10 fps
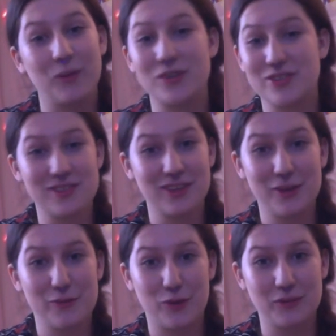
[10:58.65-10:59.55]
which is
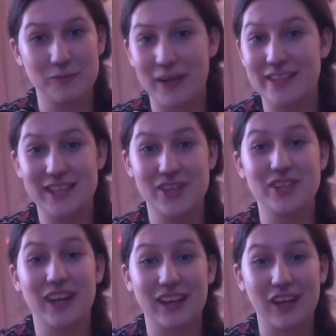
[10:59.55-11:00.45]
another form of
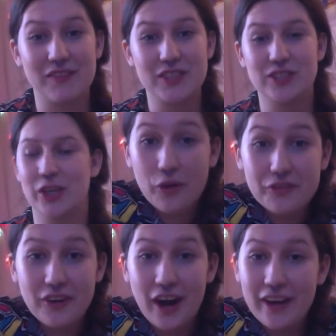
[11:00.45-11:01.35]
meditation that I love to do.
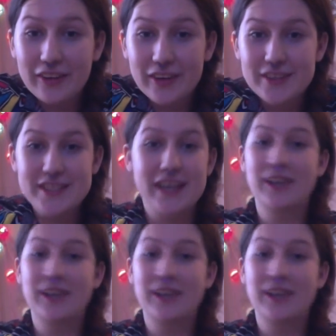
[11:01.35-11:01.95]
For others, it